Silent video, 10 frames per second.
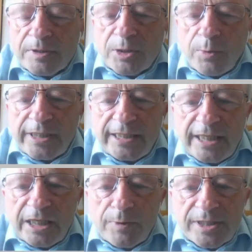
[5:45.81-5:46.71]
So what they
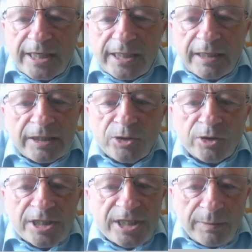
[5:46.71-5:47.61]
did was they
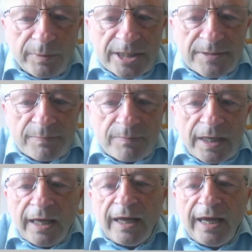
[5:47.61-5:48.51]
took a stimulus
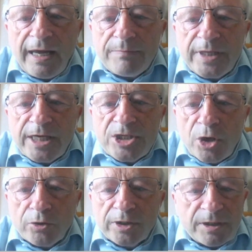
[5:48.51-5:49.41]
and they
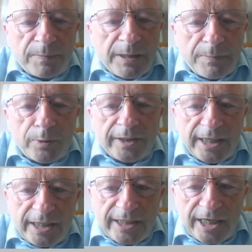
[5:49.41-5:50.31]
showed it to people who had
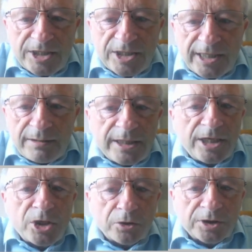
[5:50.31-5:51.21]
ADHD,
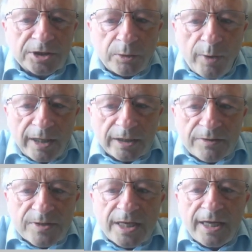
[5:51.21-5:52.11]
they showed it to their
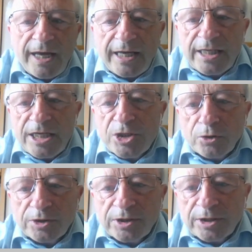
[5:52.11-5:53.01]
relatives, and they
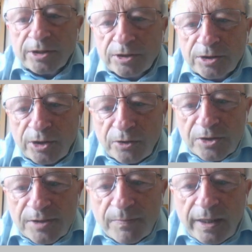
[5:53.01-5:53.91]
showed it to their
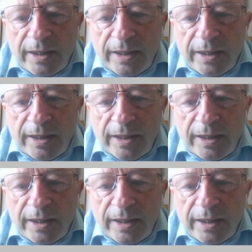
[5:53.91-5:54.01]
controls.